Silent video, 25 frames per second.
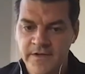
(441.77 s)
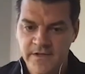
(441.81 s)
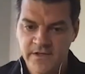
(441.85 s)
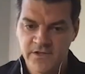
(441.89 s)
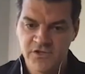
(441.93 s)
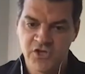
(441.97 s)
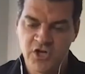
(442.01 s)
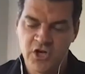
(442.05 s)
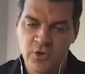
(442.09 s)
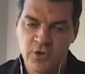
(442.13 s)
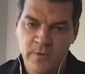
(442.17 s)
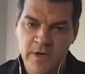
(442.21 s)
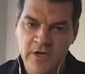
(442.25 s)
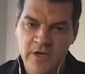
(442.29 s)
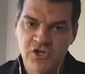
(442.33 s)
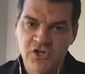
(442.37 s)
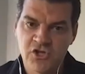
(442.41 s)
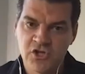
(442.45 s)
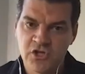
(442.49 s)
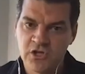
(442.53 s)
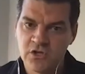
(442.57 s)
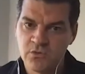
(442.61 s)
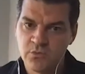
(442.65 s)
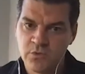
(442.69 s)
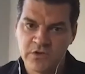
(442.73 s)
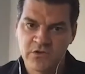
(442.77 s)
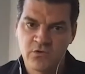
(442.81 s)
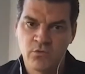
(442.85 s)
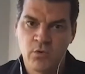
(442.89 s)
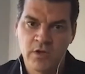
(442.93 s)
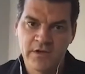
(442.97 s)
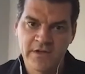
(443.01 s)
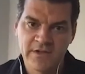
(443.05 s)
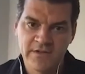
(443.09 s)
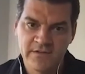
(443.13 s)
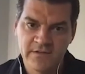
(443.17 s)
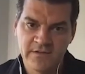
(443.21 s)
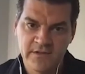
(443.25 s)
generation with
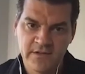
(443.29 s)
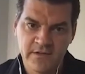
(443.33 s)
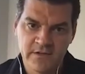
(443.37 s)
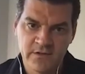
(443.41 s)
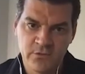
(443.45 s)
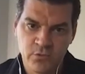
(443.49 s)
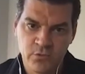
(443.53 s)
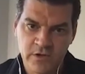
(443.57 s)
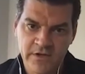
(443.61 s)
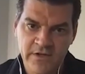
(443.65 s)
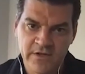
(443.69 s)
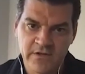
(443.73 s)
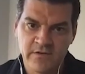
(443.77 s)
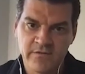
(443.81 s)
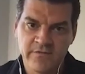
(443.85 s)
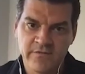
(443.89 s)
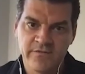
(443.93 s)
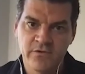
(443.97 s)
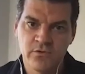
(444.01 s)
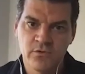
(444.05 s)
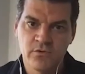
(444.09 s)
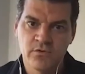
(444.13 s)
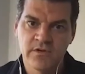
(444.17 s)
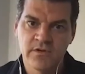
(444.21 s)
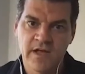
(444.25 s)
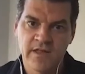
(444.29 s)
quality fuel,